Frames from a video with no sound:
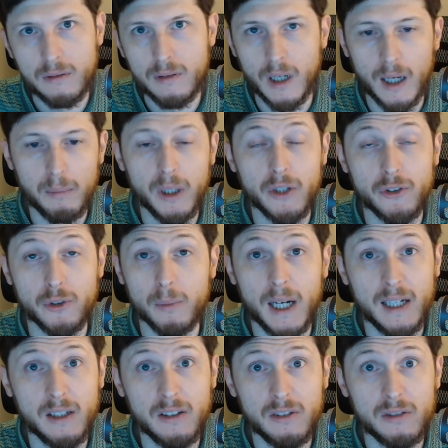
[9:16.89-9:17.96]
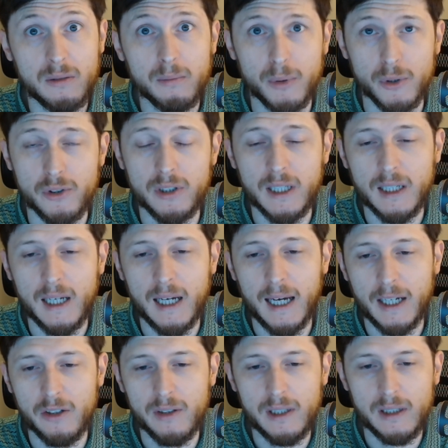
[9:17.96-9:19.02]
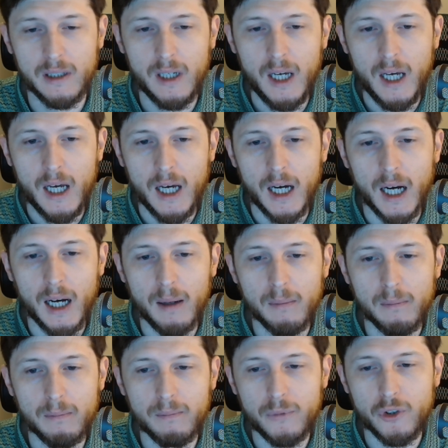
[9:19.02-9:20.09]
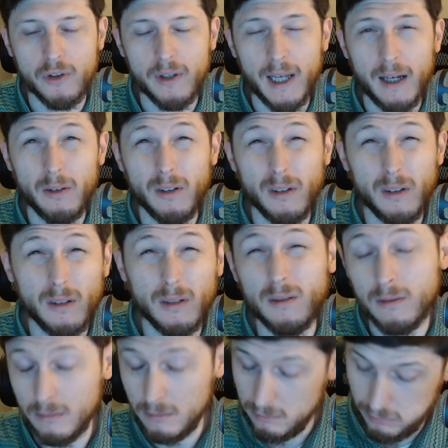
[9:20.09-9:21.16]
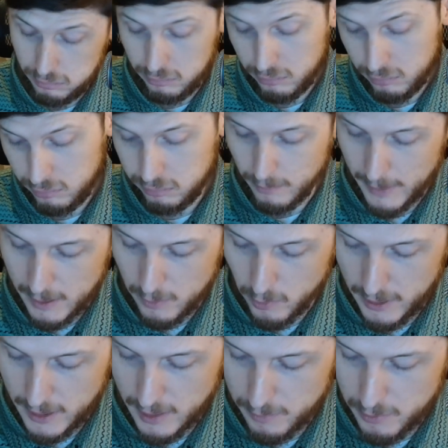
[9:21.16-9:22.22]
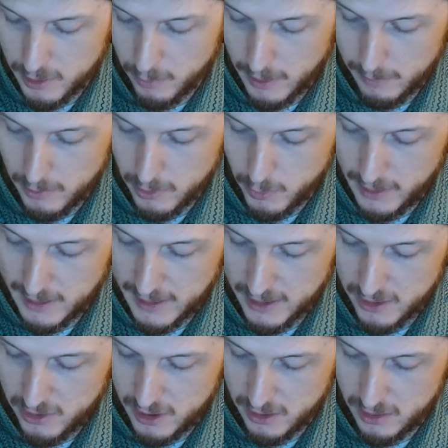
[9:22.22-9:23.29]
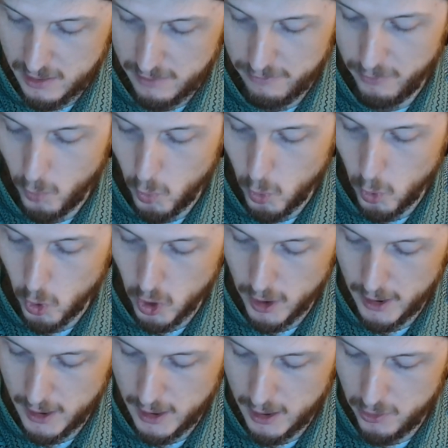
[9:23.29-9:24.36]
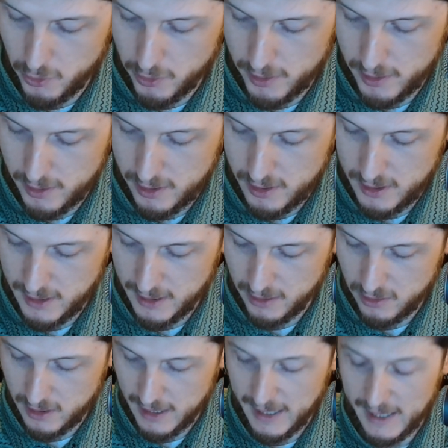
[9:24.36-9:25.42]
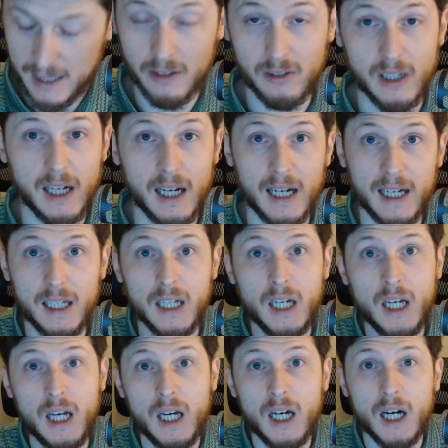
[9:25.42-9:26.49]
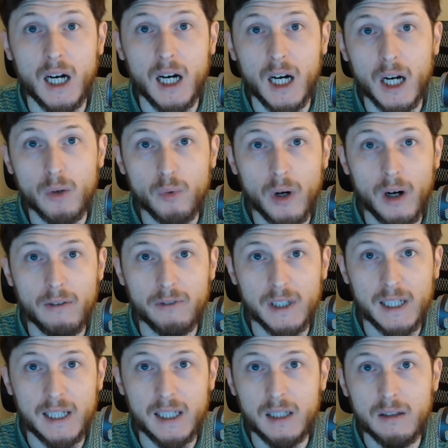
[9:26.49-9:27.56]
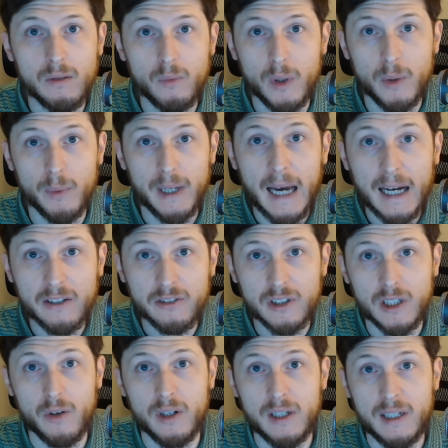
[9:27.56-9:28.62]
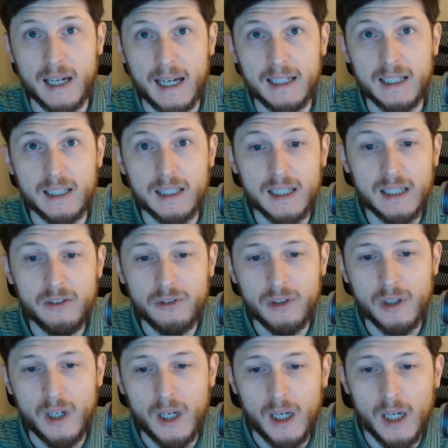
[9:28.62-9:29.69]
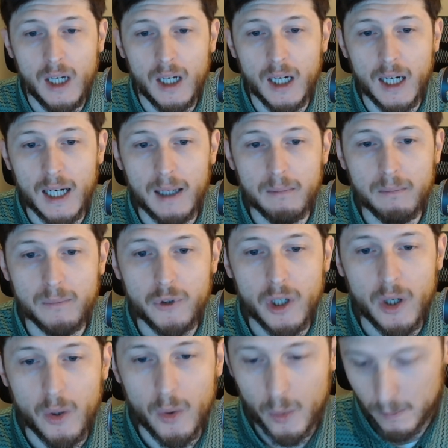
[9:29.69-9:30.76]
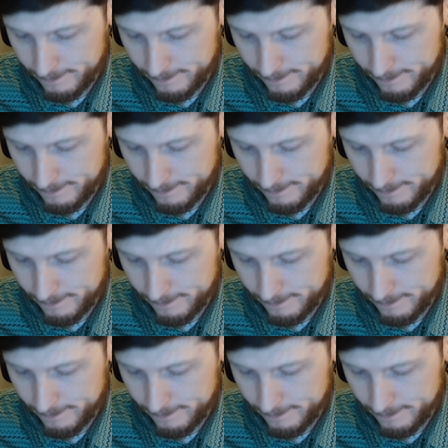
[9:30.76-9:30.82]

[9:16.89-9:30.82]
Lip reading: plus or minus % accurate, so that'll mean we'll end up somewhere between like 64 and 106 KSI roughly when we actually go to tightening these. So